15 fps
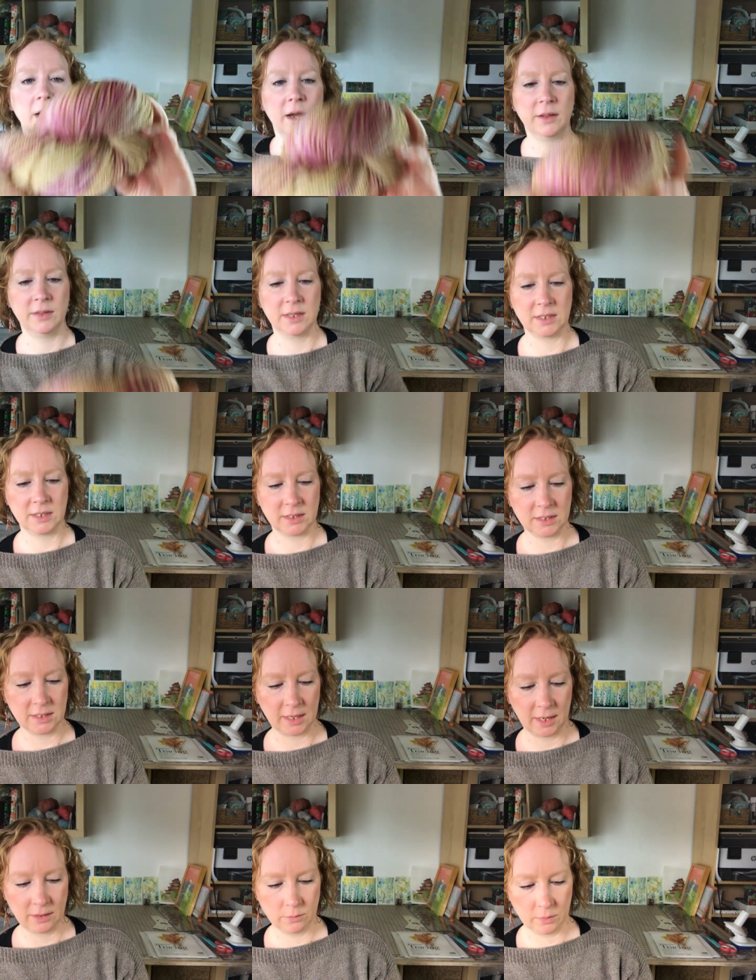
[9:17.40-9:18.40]
And this is
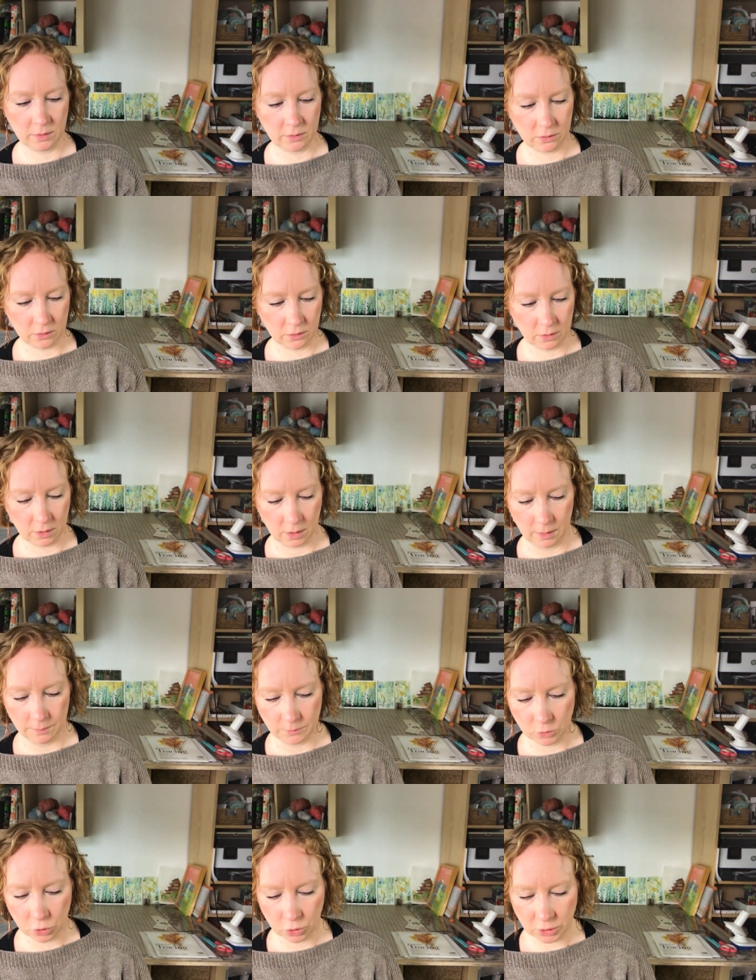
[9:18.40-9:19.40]
dyed with
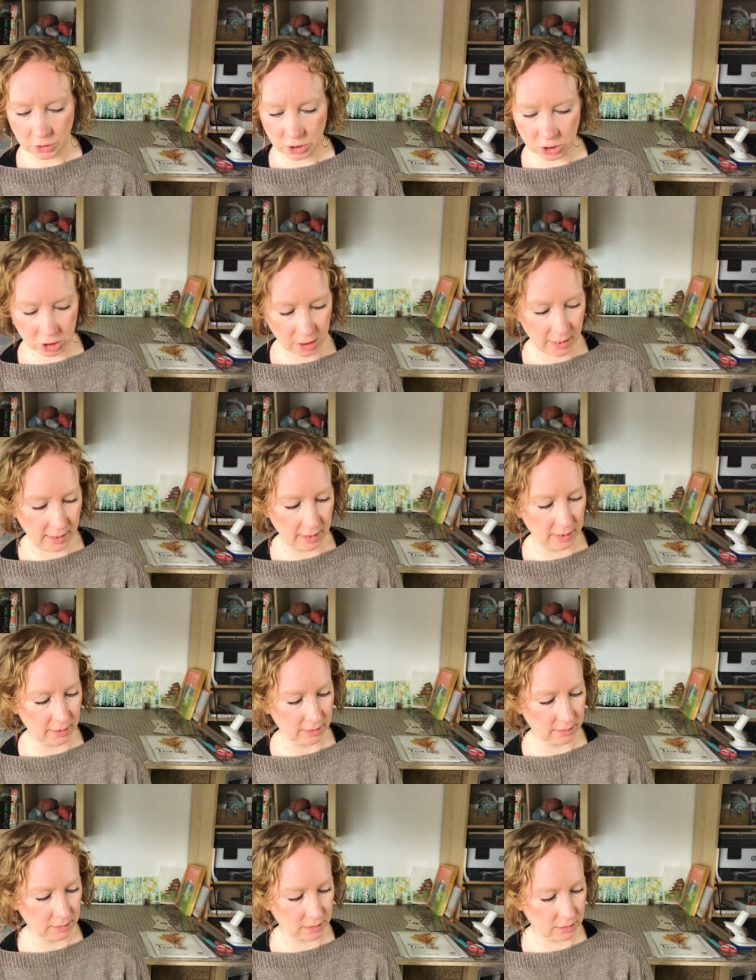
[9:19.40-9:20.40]
um, cutch
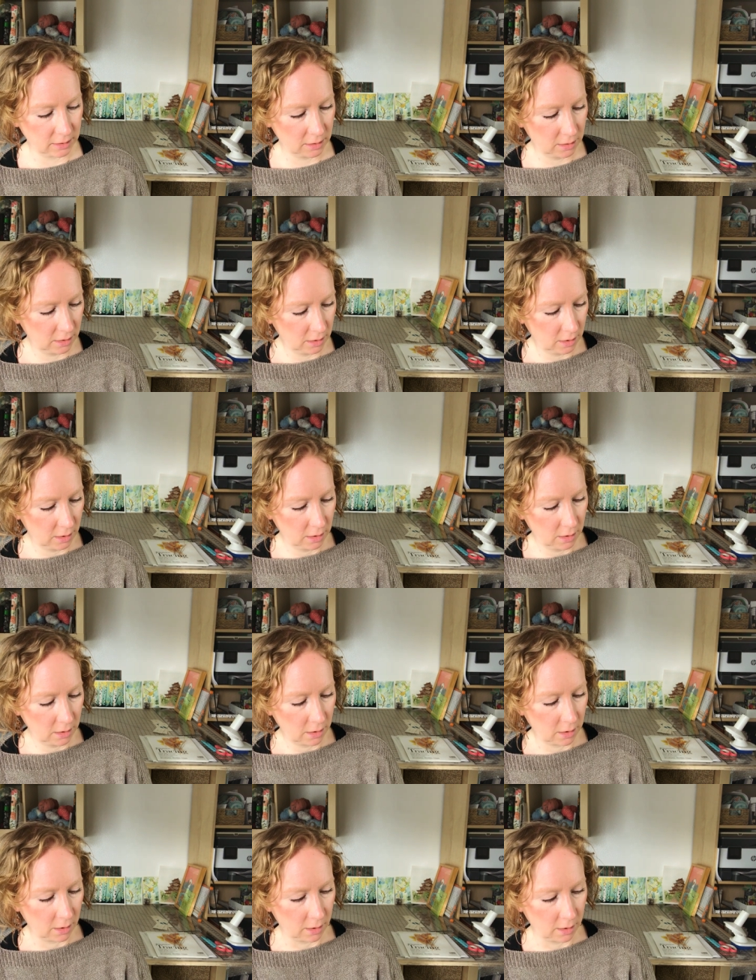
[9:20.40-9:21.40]
and
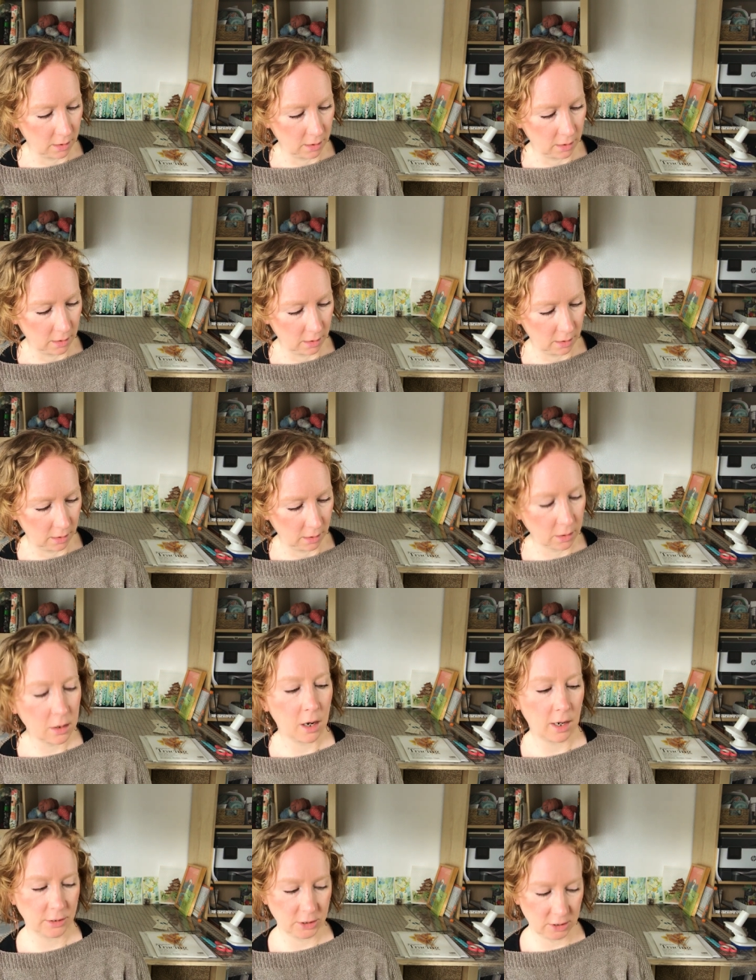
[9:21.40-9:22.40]
uh,
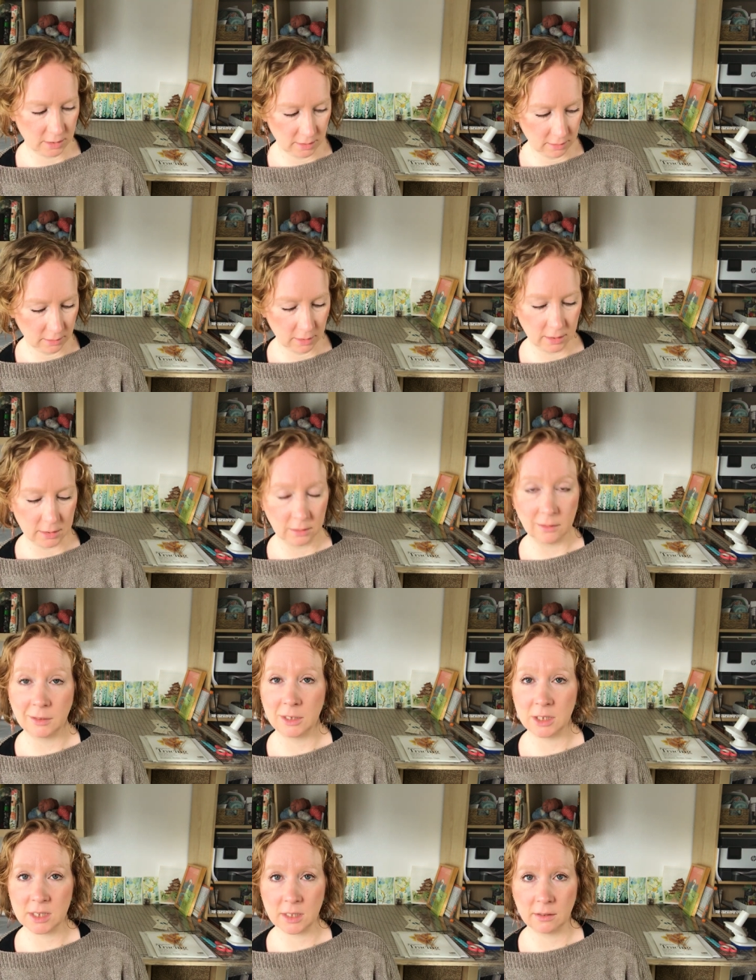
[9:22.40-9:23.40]
cochineal, uh,
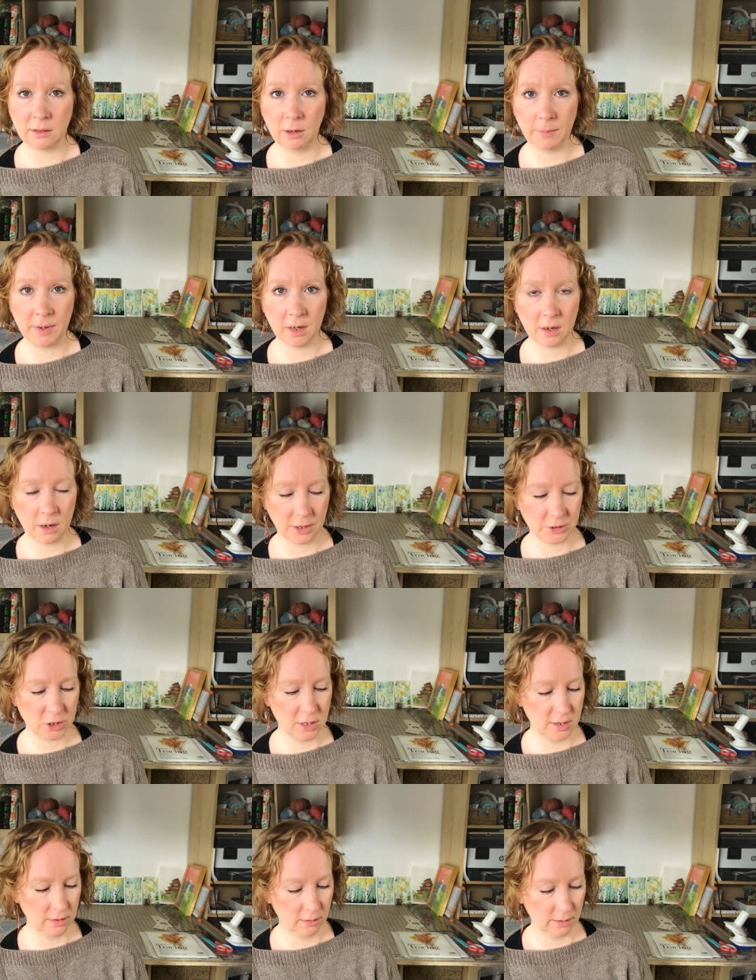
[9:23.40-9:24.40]
just a little bit of
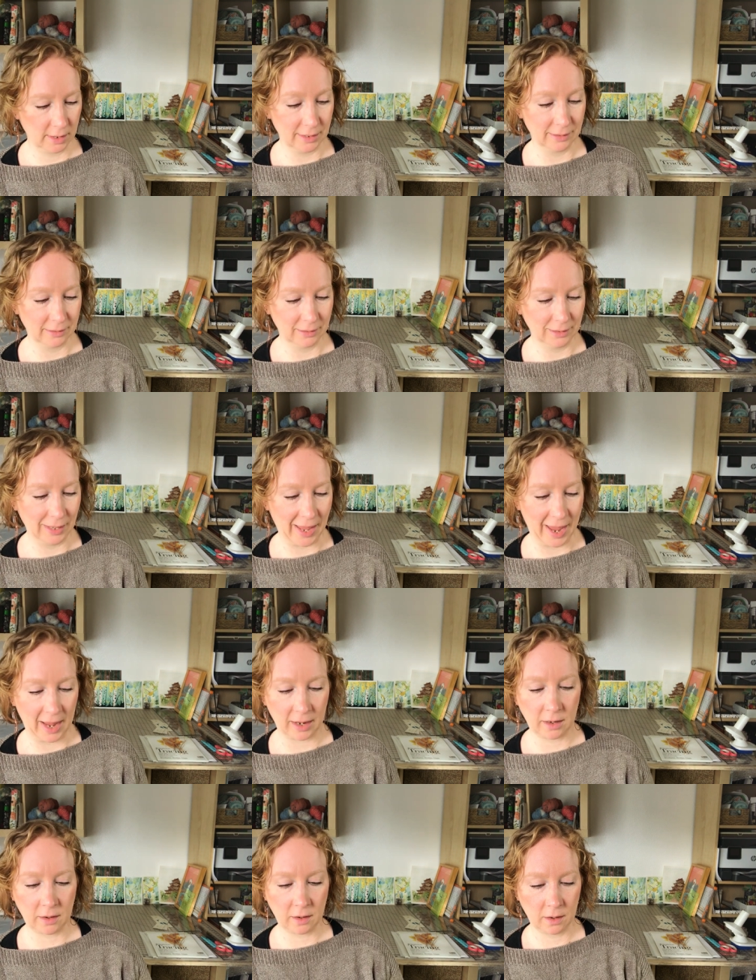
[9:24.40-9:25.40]
cochineal and
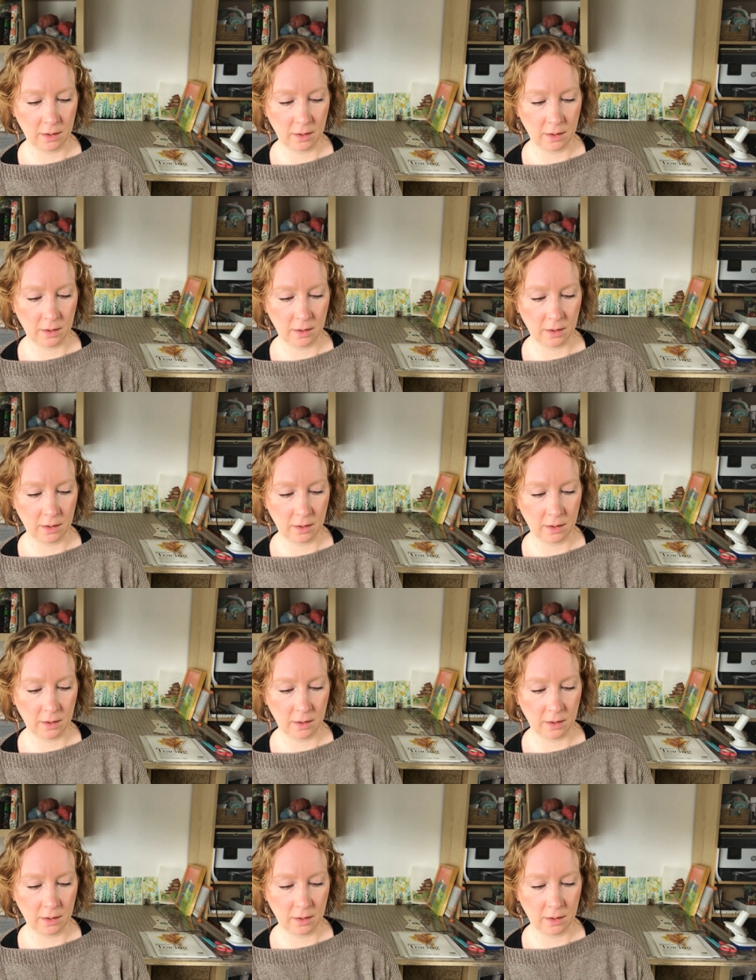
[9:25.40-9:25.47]
lac.